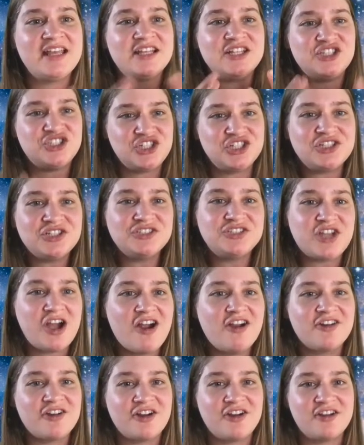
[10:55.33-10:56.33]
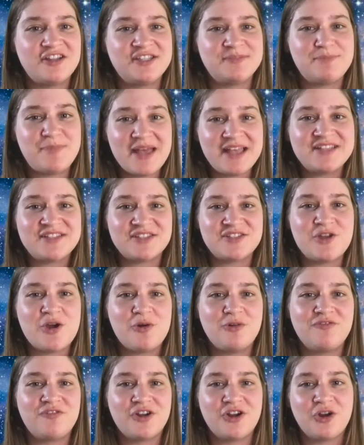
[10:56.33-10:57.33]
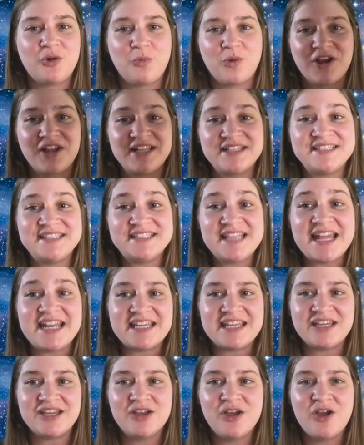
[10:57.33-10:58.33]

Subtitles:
Jill Tartar is best known for her work in Seti.